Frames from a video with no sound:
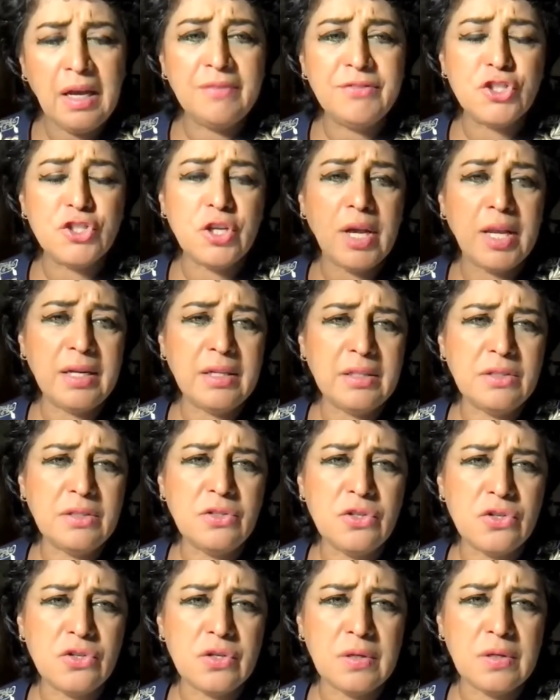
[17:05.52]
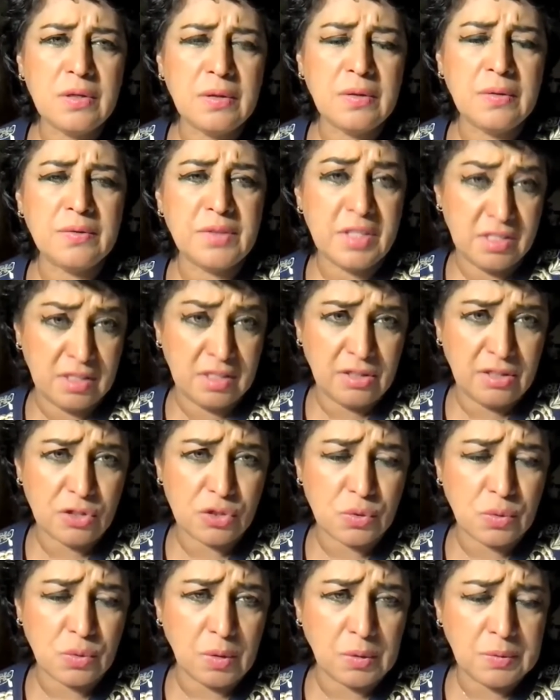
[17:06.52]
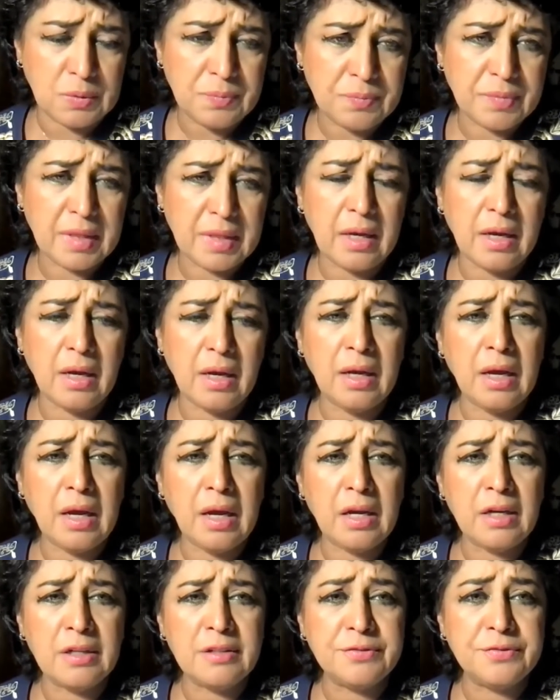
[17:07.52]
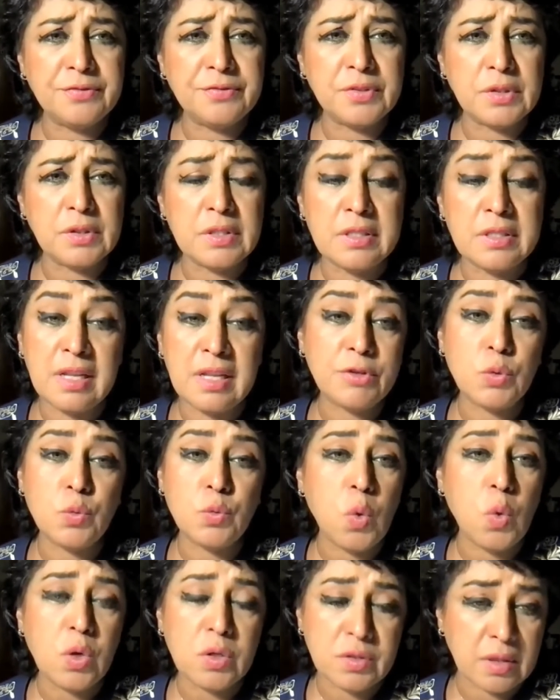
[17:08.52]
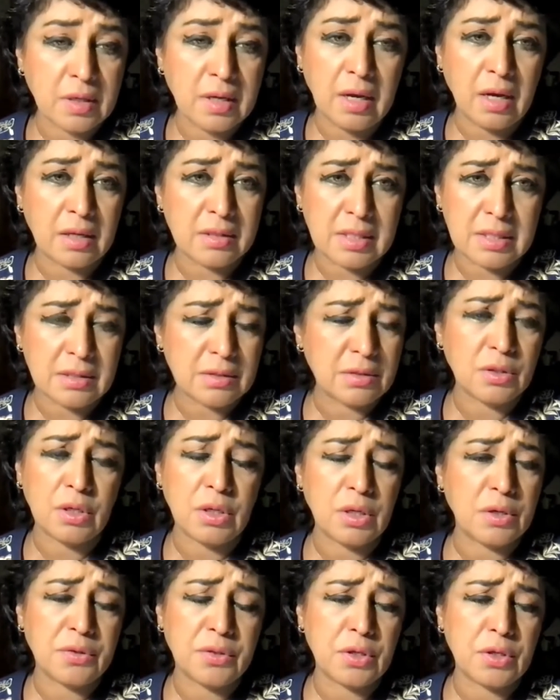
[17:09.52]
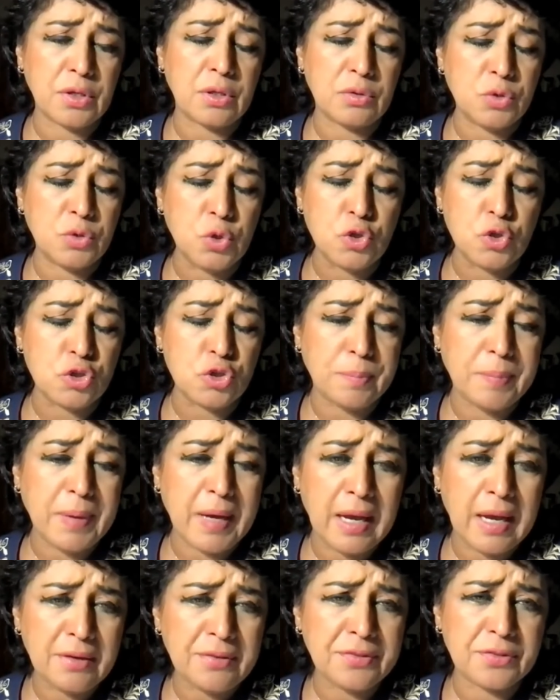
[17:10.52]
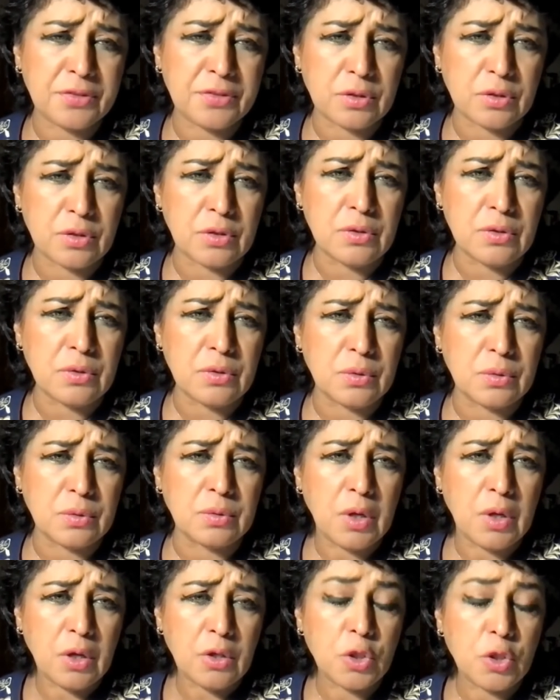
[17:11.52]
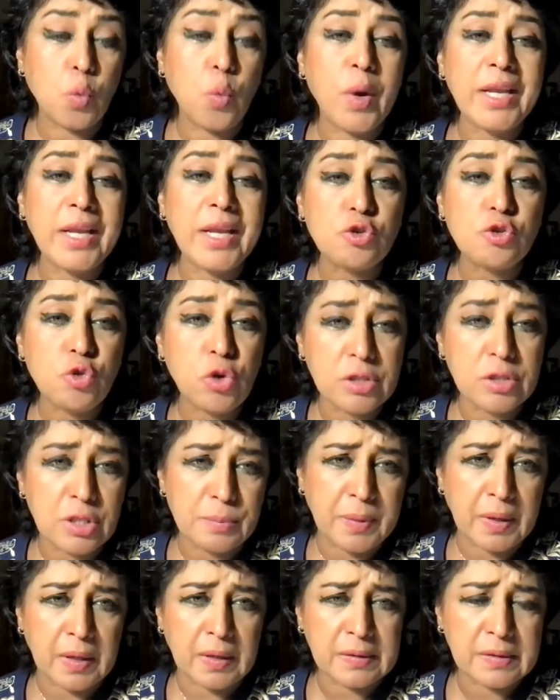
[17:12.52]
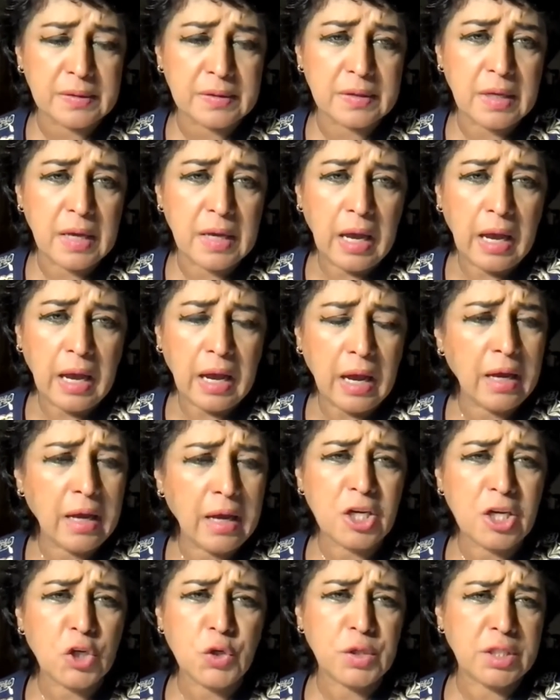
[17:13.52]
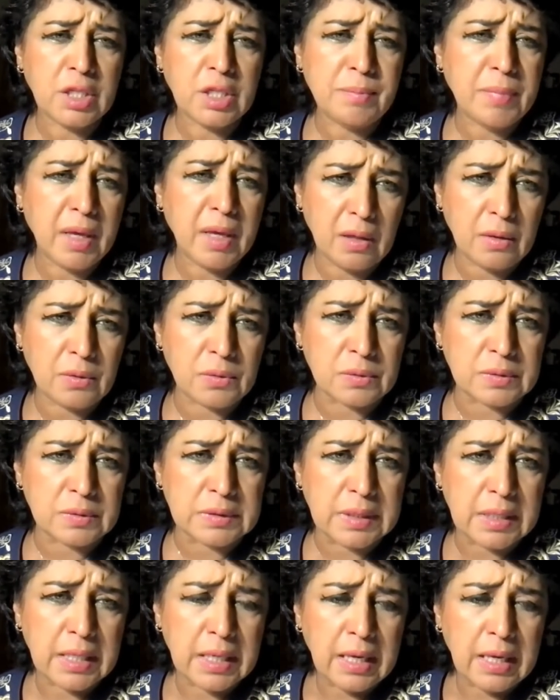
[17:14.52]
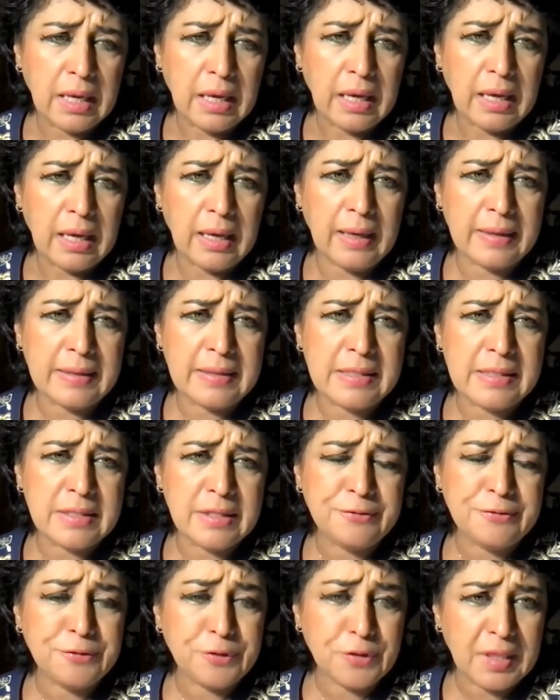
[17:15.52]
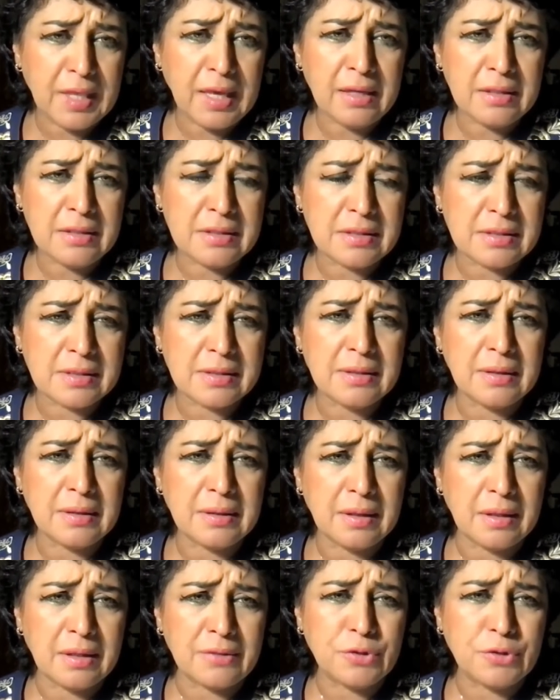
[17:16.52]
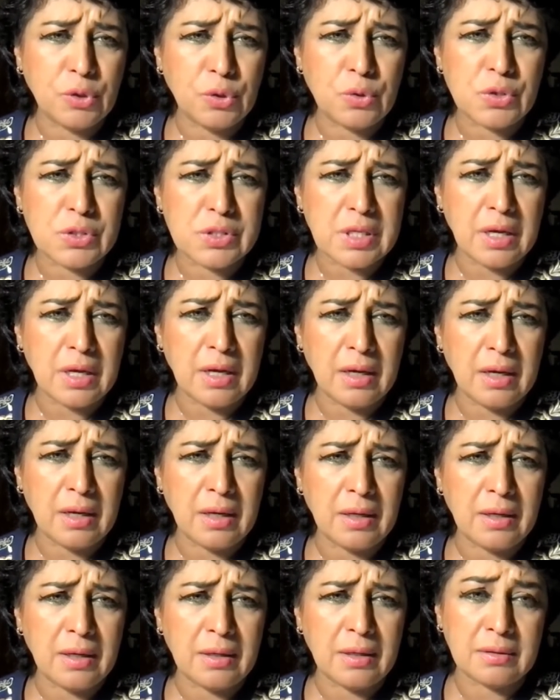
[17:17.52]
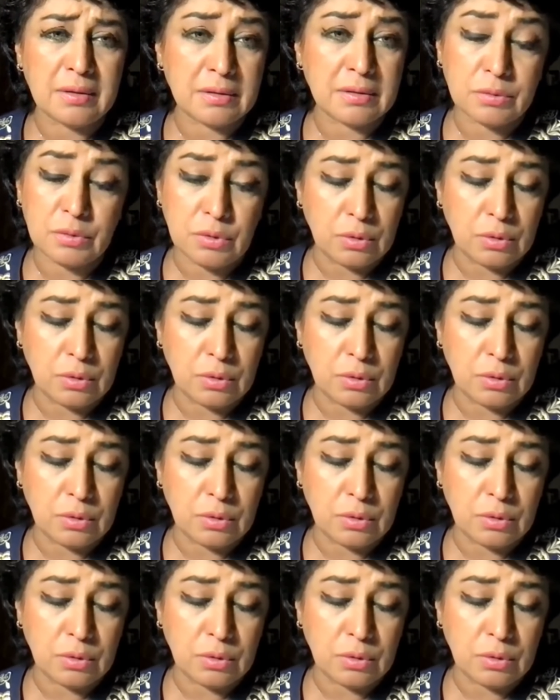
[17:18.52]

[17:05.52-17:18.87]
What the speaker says: have challenged the status quo. I have never walked the usual path, the well-trodden path. I created my own. And for that, of course, I